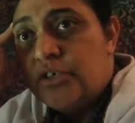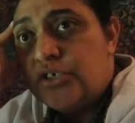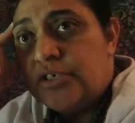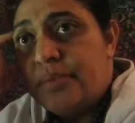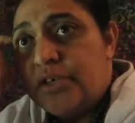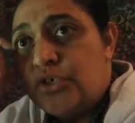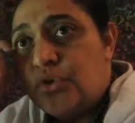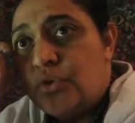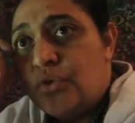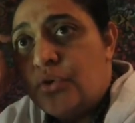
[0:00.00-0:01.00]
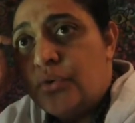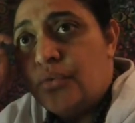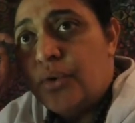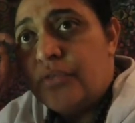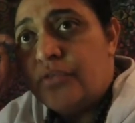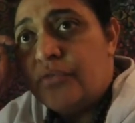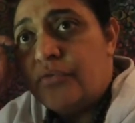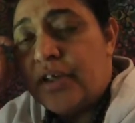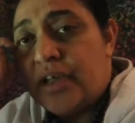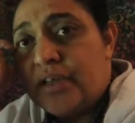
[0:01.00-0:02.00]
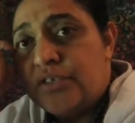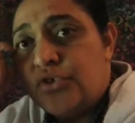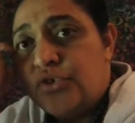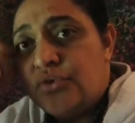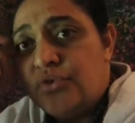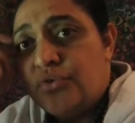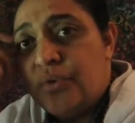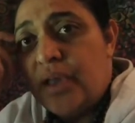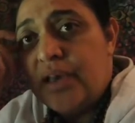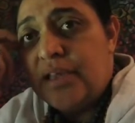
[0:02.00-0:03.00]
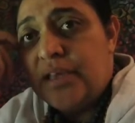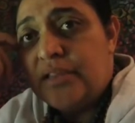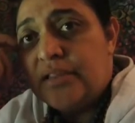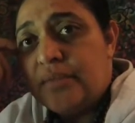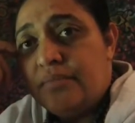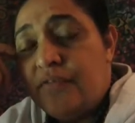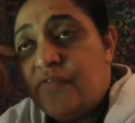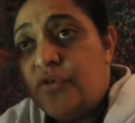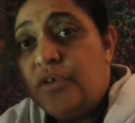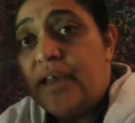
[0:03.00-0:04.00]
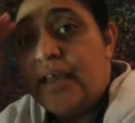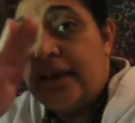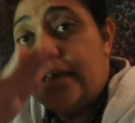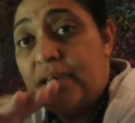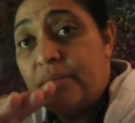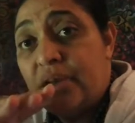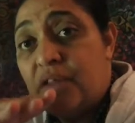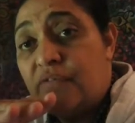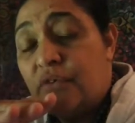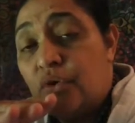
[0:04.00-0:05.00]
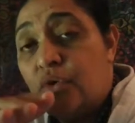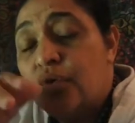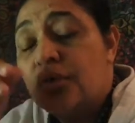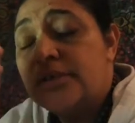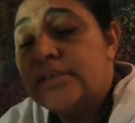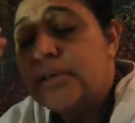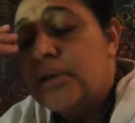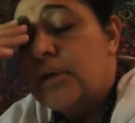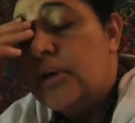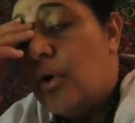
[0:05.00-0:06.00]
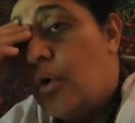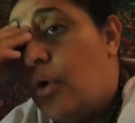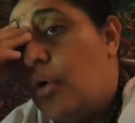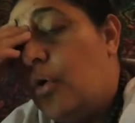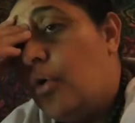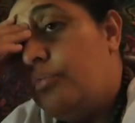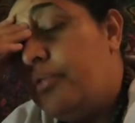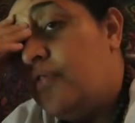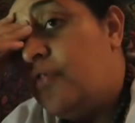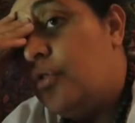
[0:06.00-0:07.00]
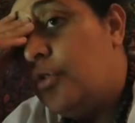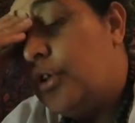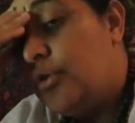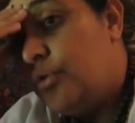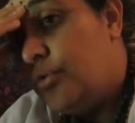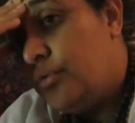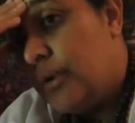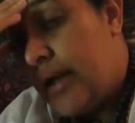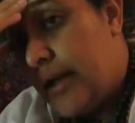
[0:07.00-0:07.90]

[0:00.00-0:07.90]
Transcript: Just make sure with regards to before you lay down any money for a course, or before you